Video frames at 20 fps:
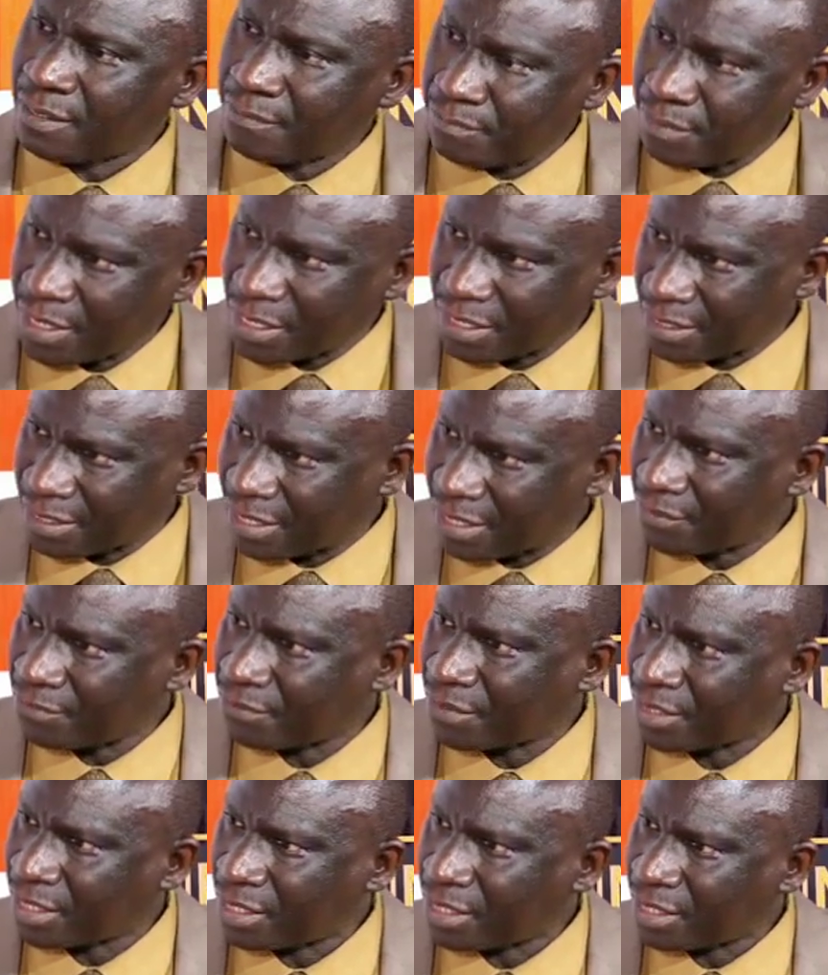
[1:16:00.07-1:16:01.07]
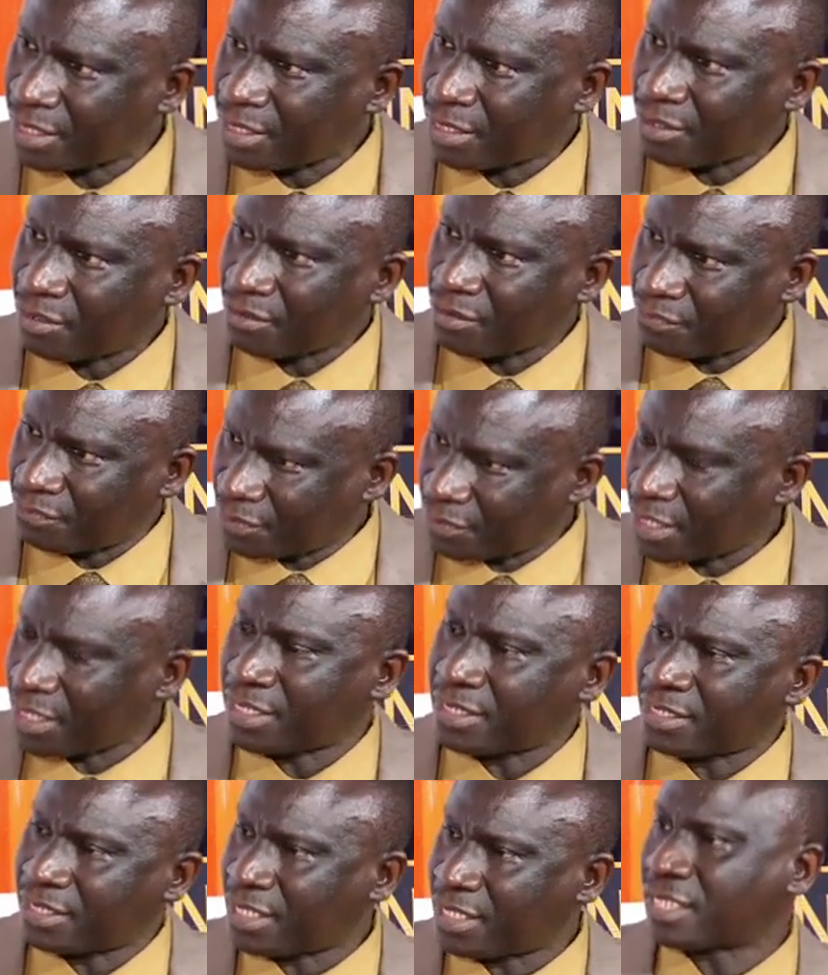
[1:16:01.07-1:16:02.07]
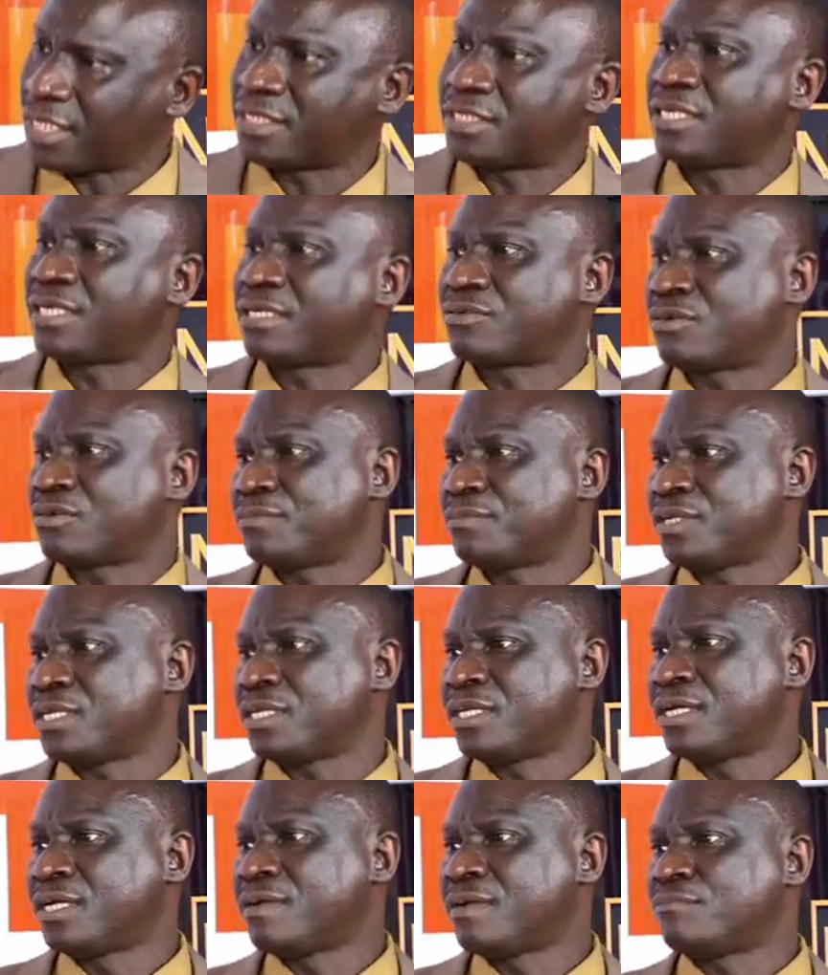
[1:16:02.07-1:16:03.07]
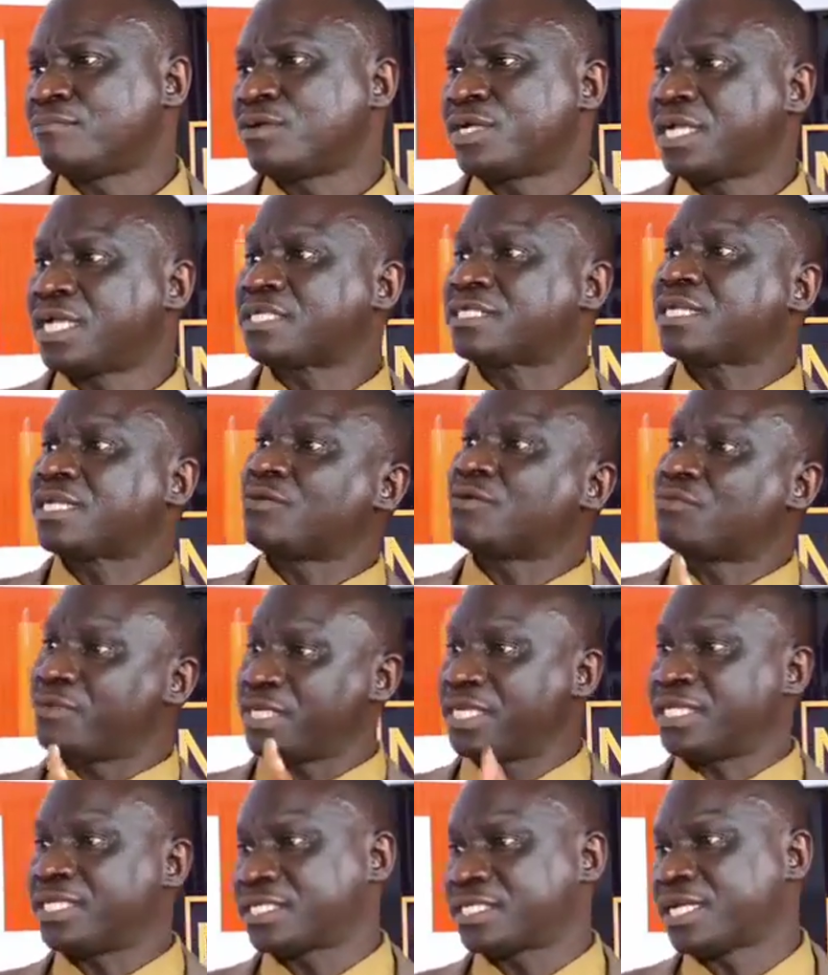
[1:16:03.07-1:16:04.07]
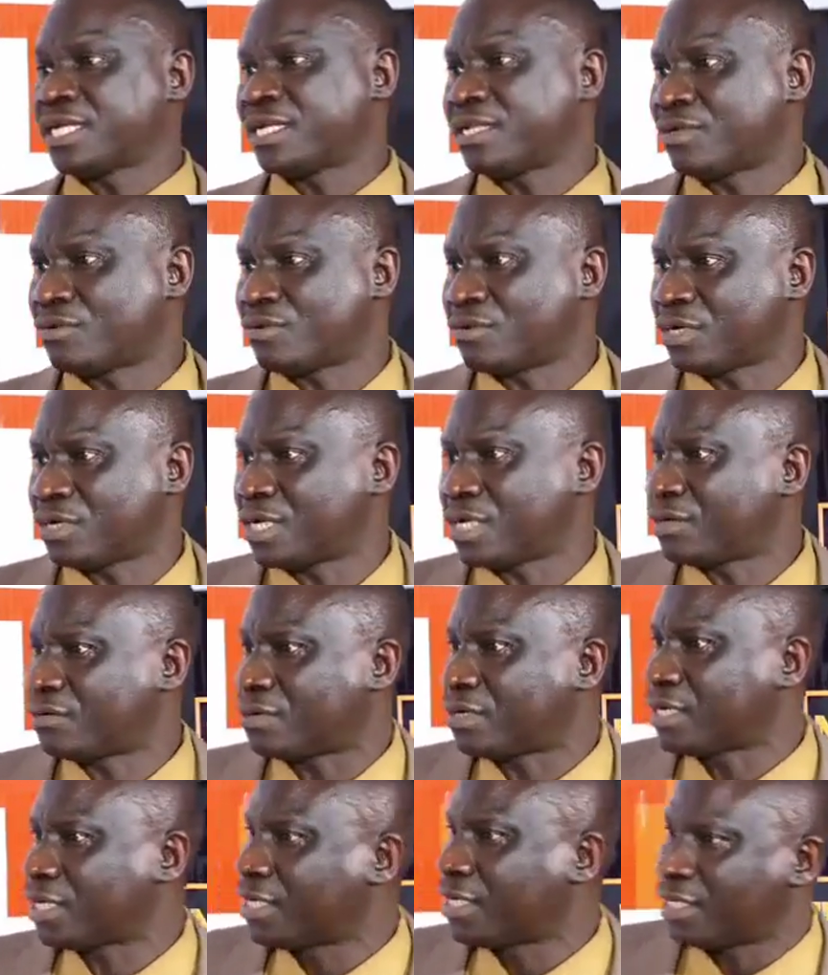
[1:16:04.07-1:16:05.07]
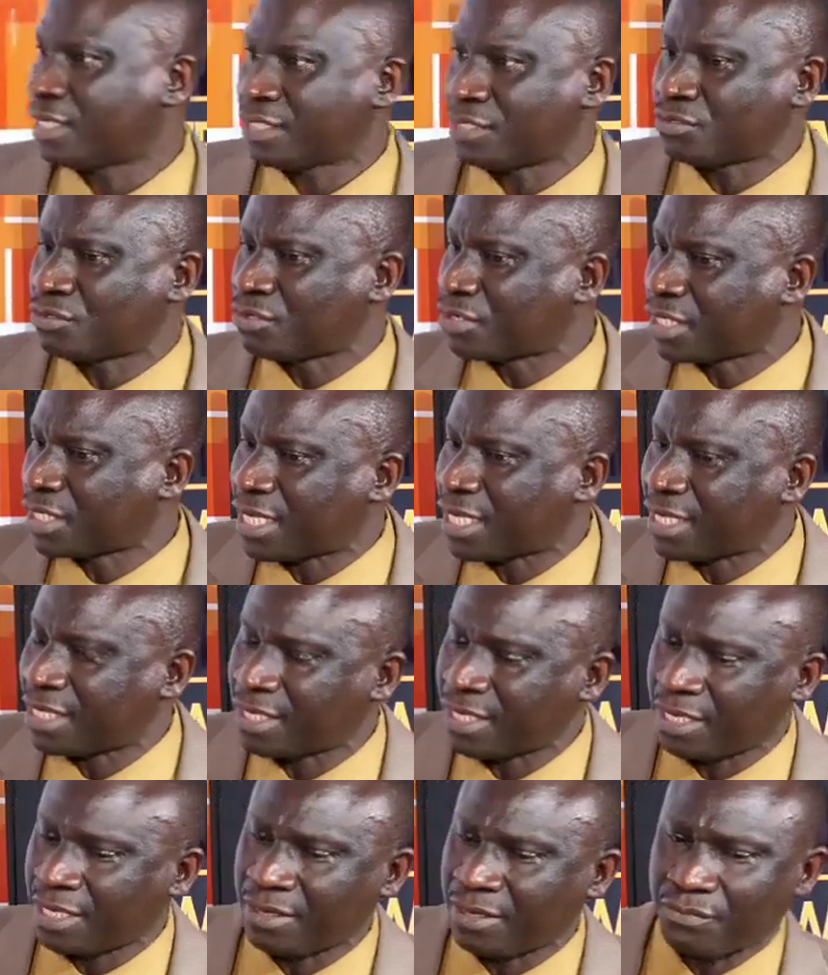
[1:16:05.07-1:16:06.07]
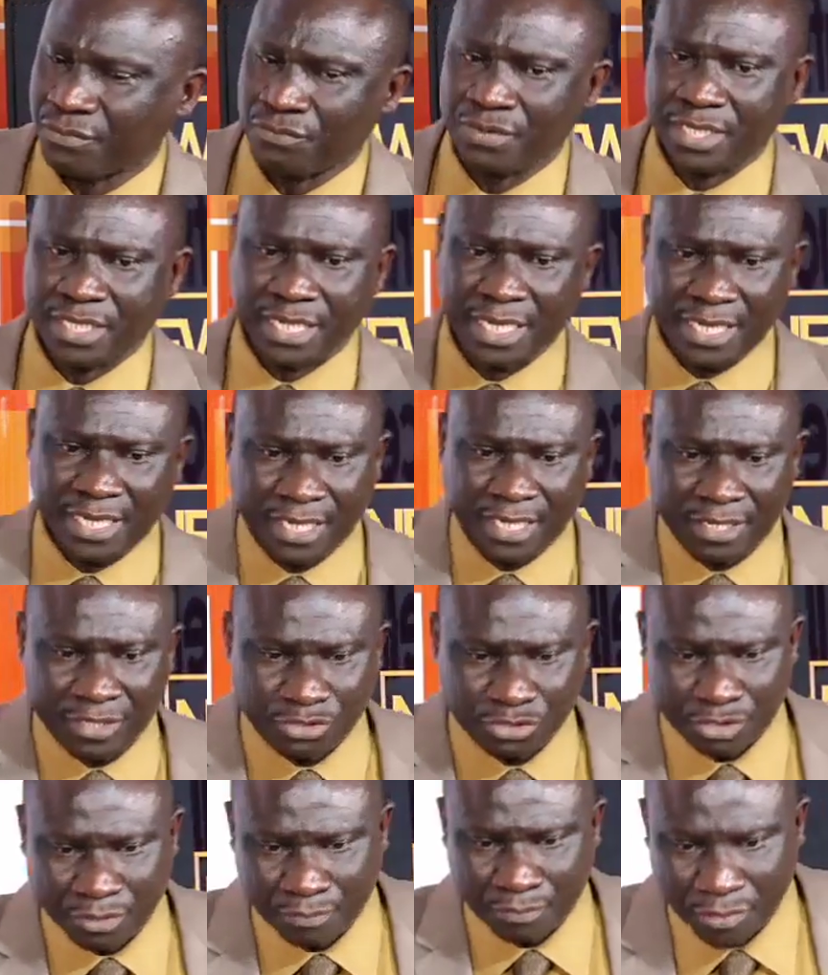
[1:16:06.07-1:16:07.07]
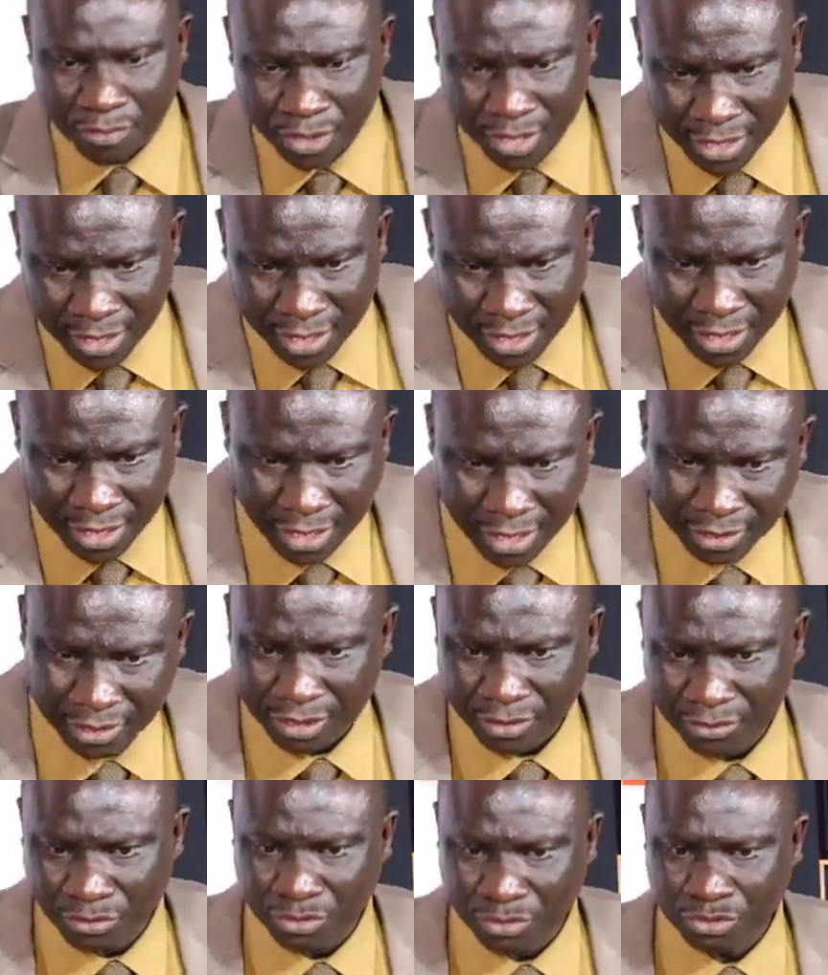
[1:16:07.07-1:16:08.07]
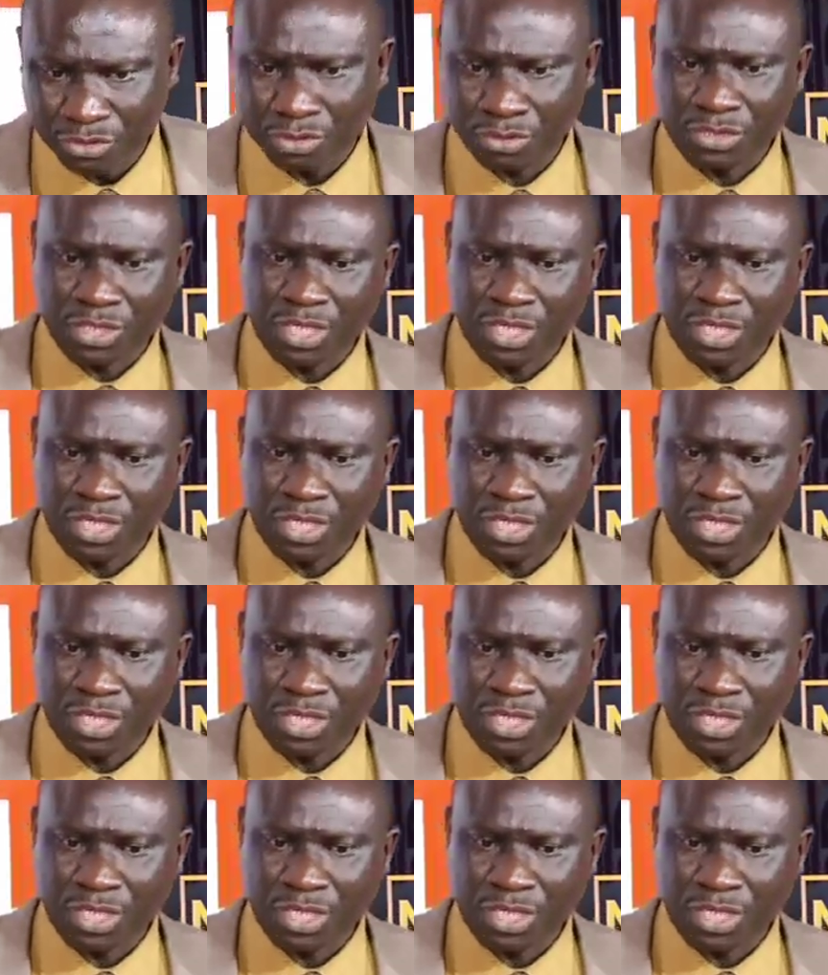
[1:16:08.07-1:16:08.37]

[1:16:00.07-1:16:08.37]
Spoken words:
PS Damfa of Trade chairs that committee. But that's how we decided on that one. It's not like we targeted somebody and single source.